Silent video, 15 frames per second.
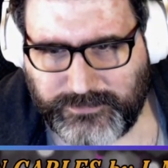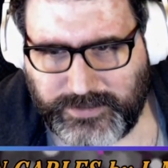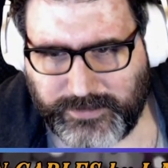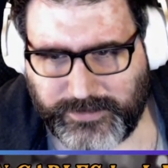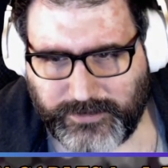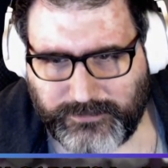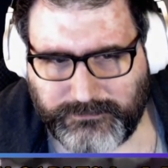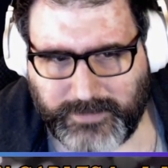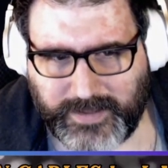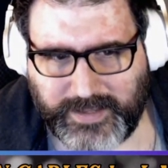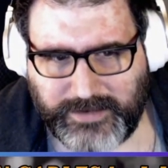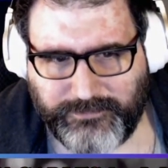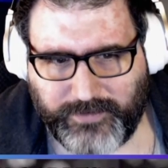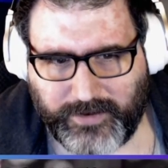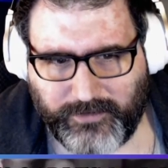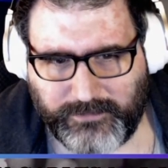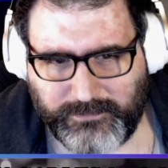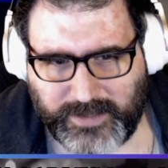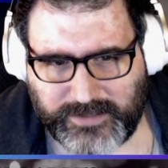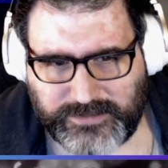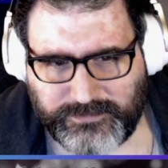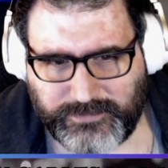you don't mind very
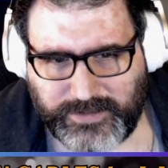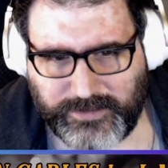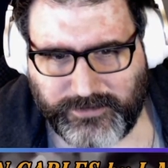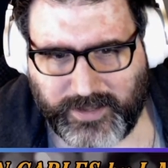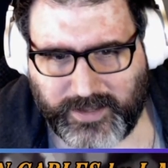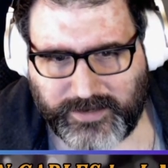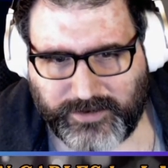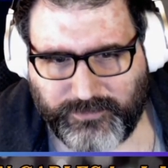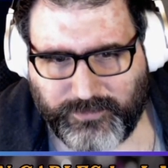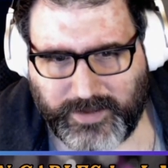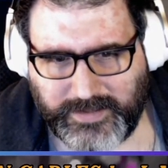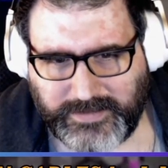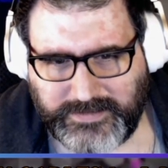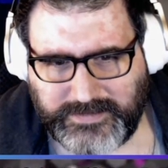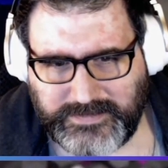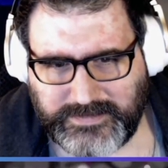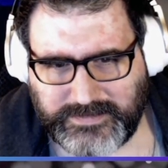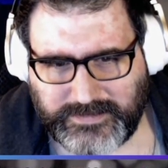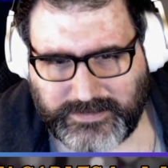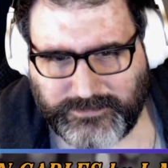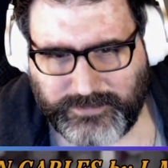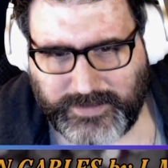much when they're not quite,
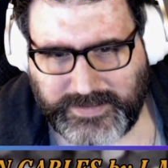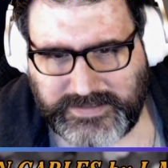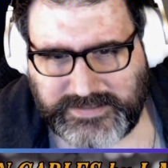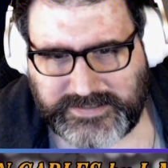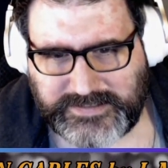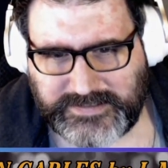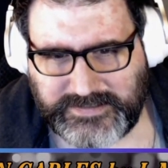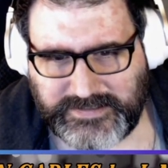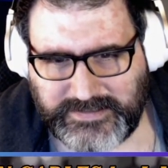always.